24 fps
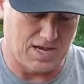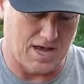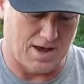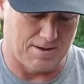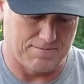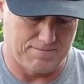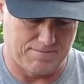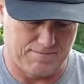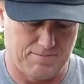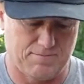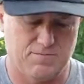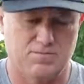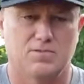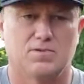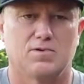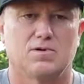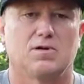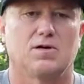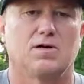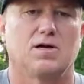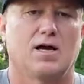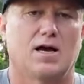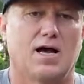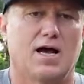yeah,
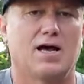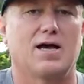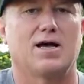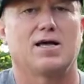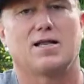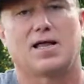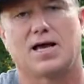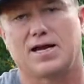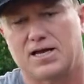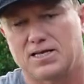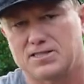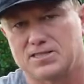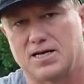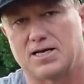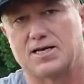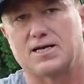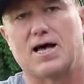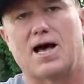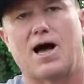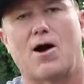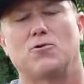like I said, I